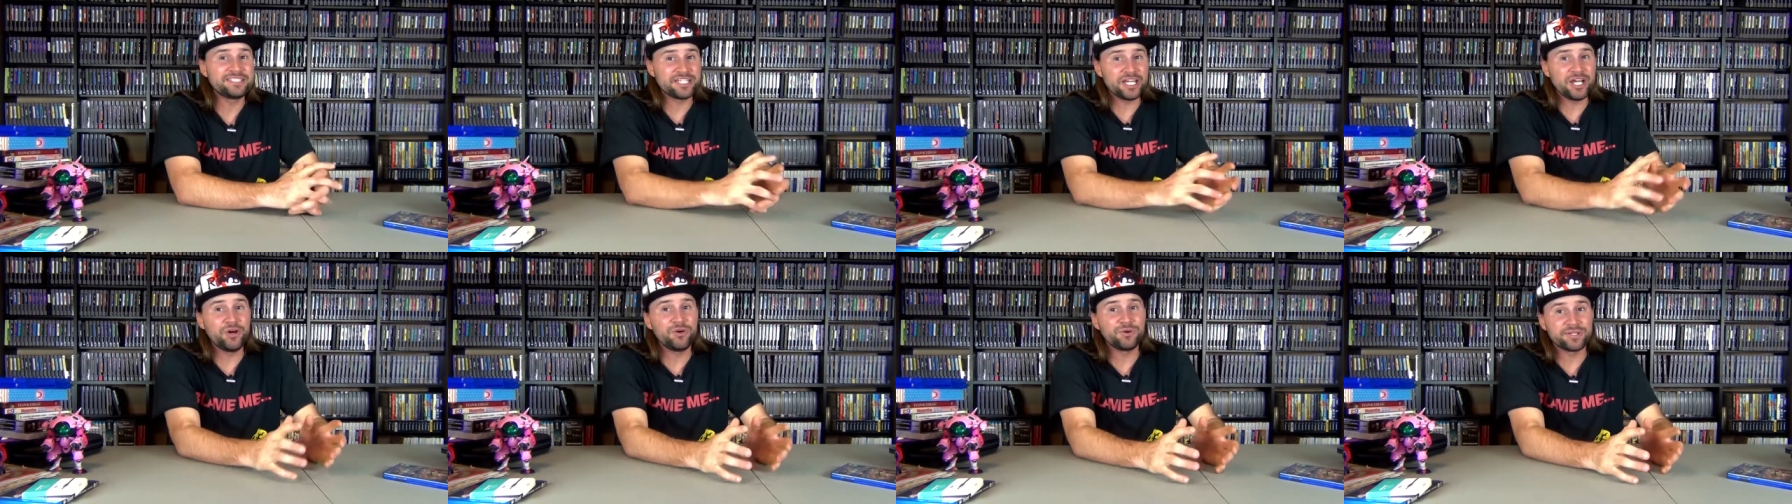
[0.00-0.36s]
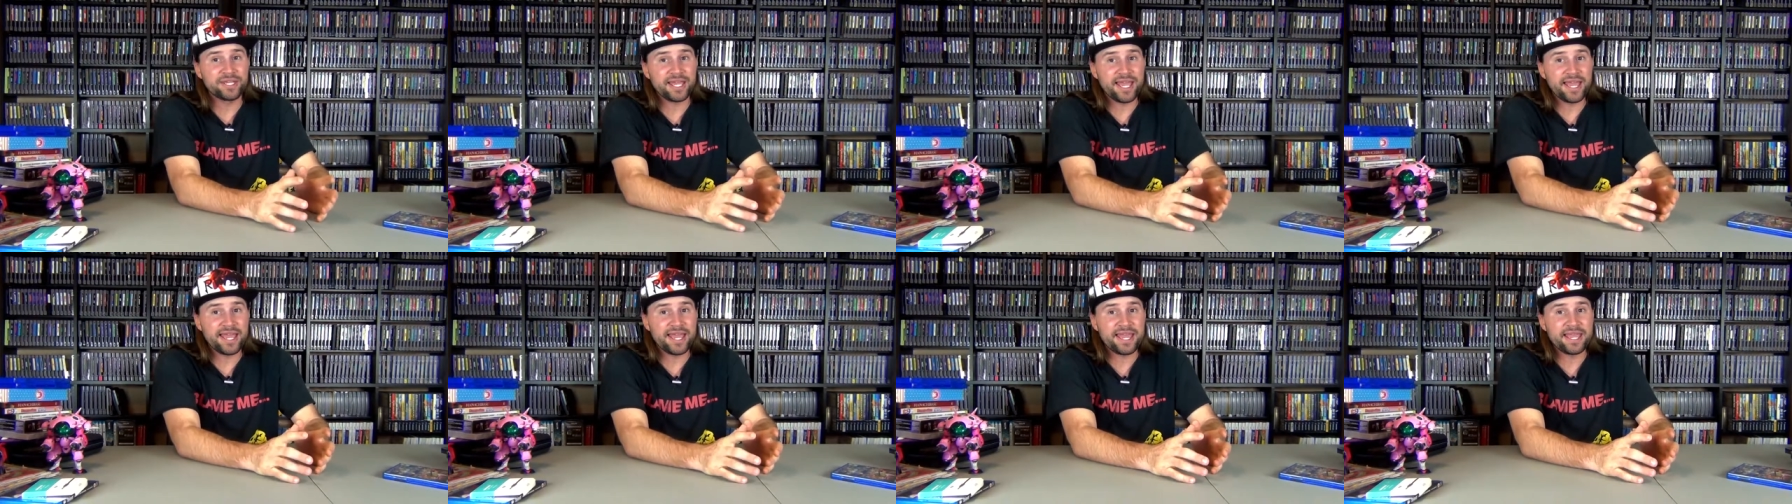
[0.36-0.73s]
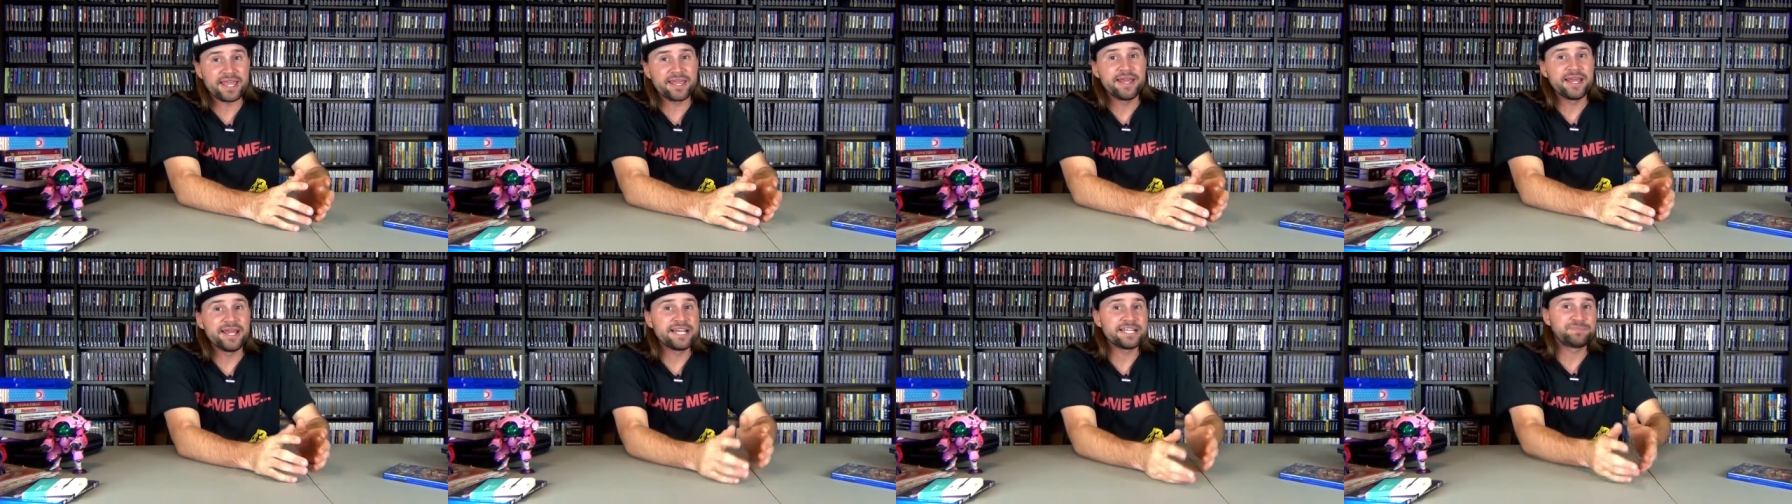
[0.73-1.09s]
It's
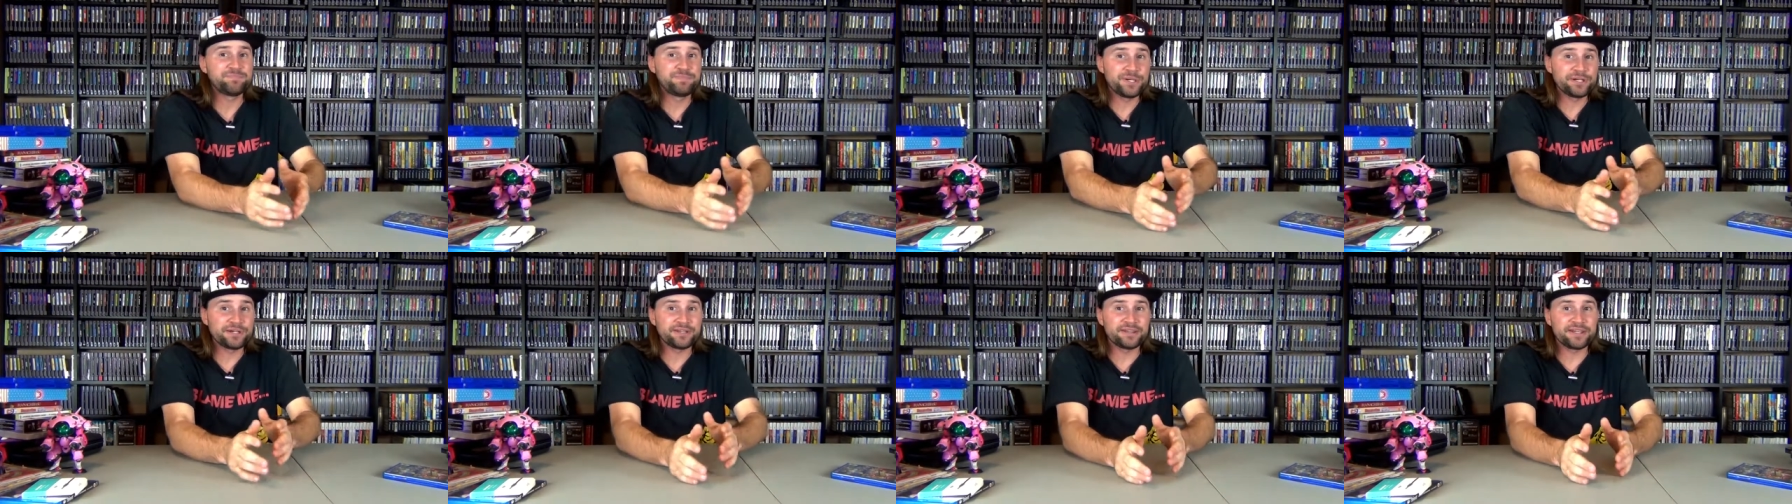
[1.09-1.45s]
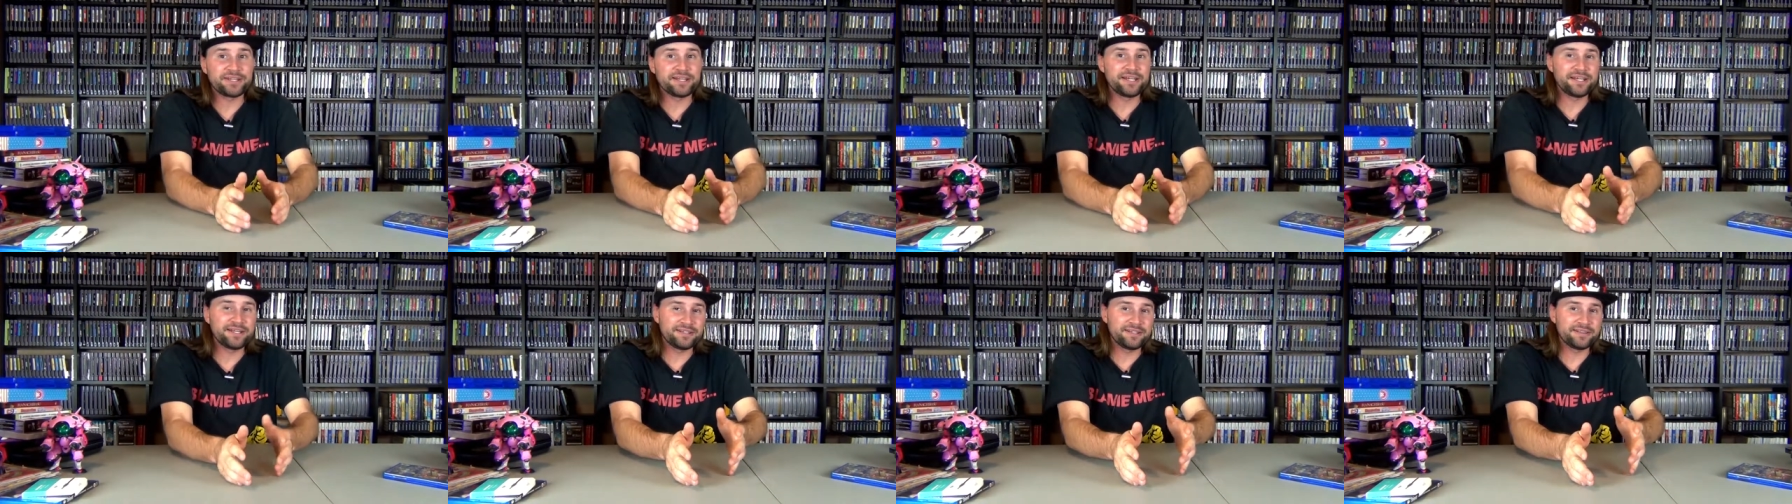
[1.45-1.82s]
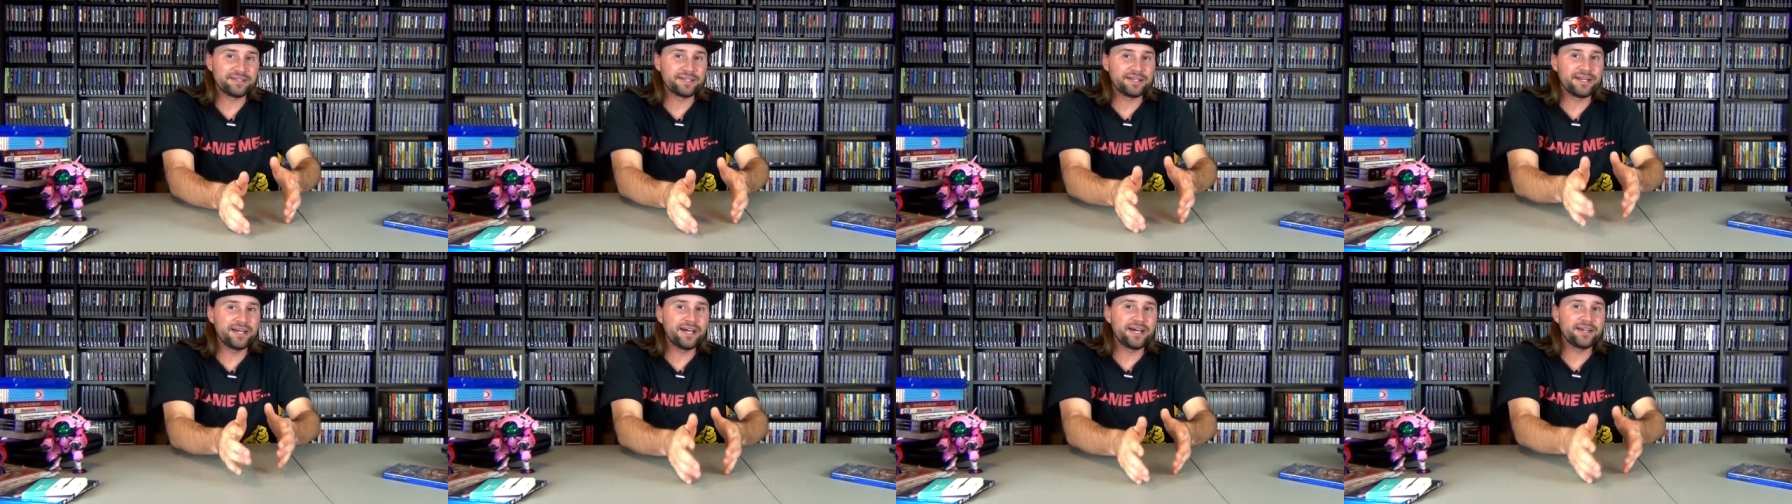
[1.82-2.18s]
okay, it's better than
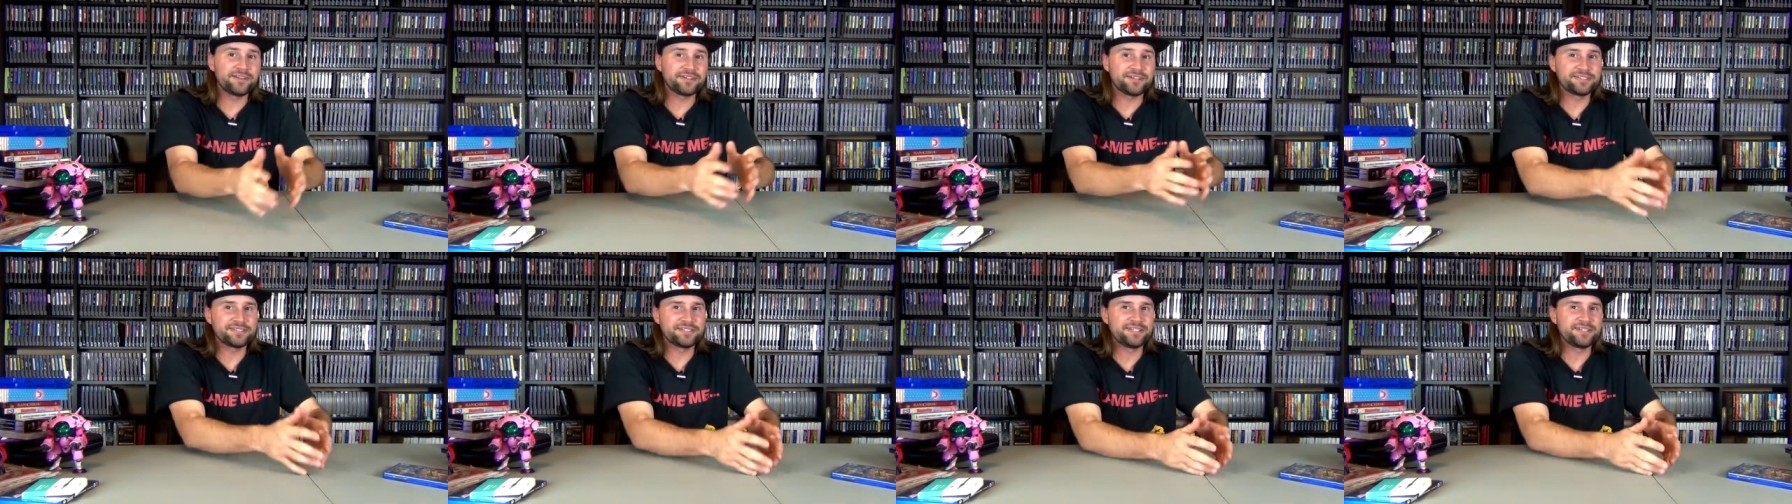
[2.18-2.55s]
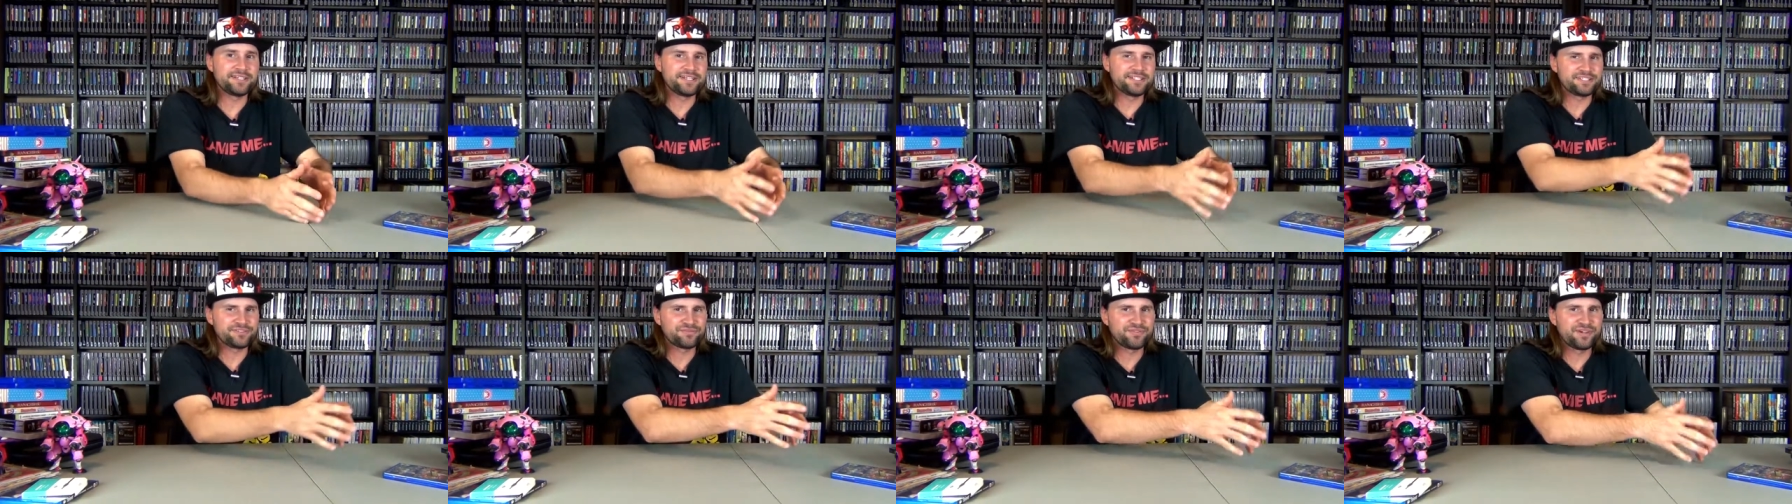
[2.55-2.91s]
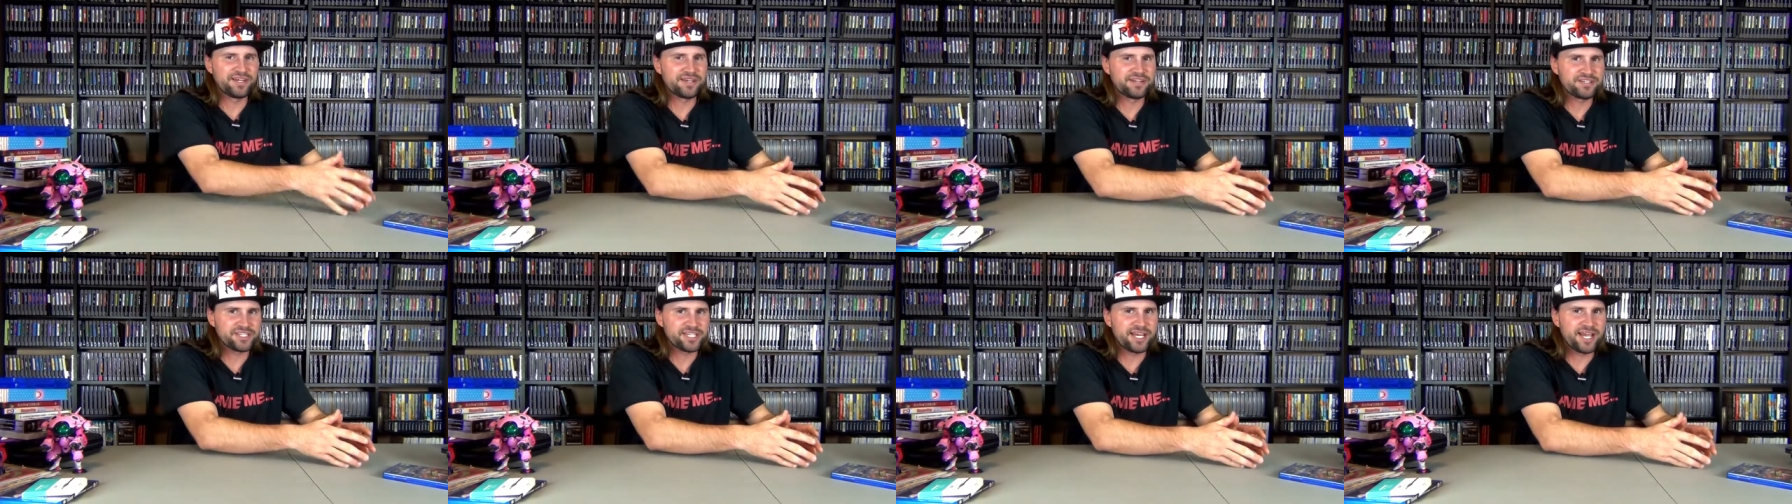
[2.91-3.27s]
the others in its
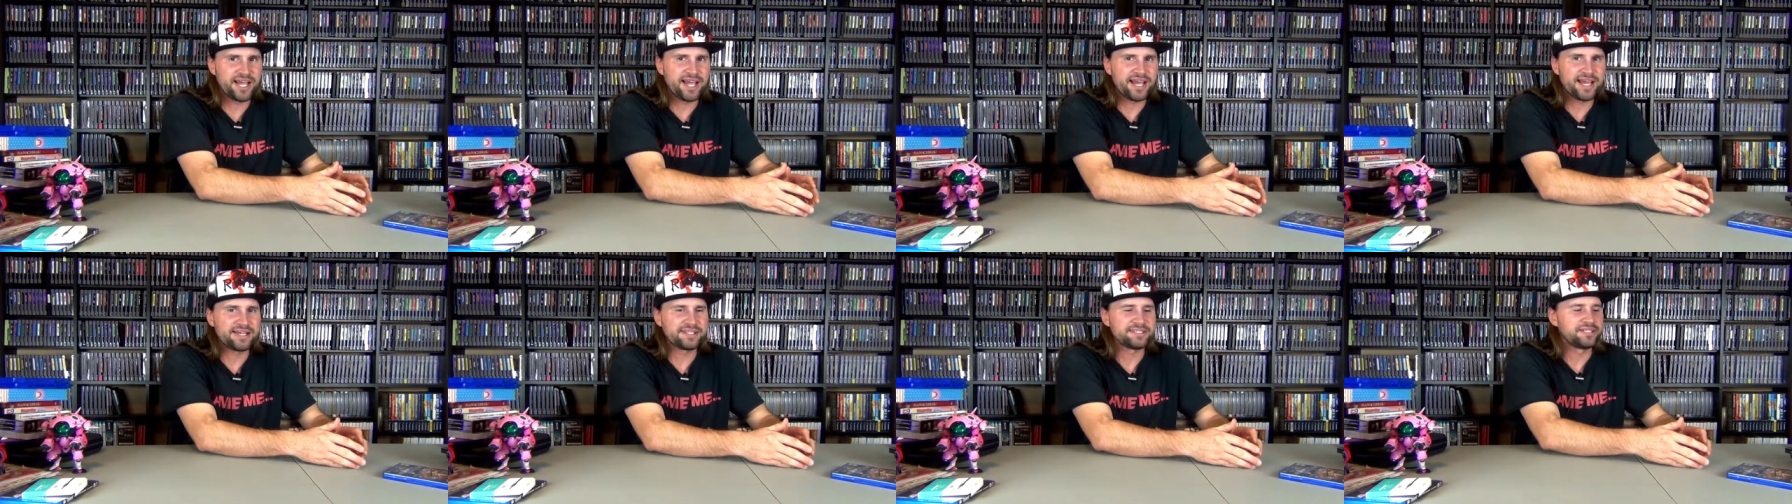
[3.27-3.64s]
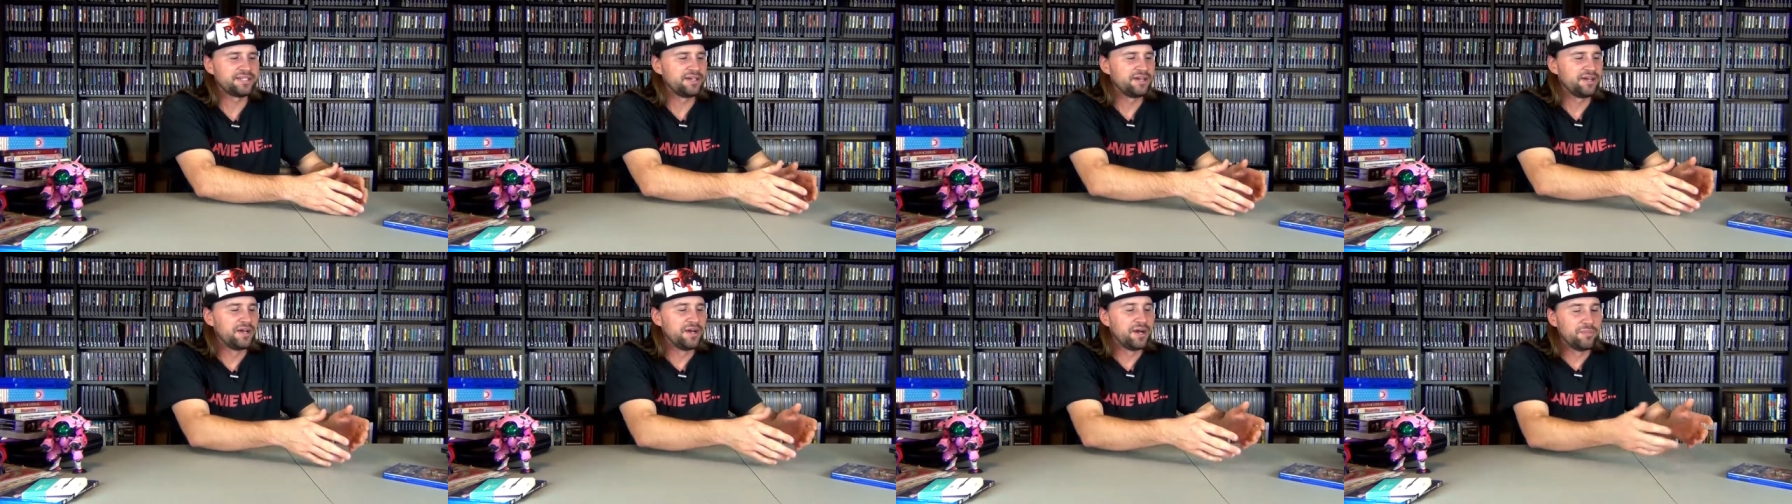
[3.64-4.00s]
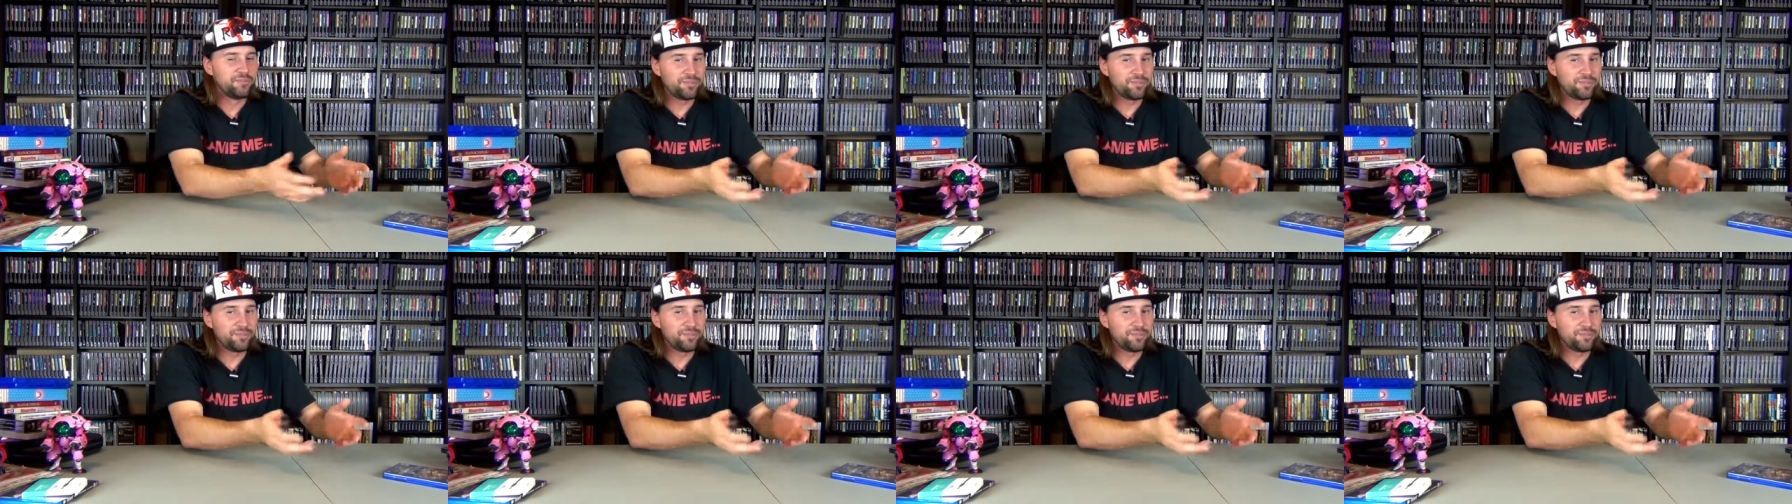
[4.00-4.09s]
franchise,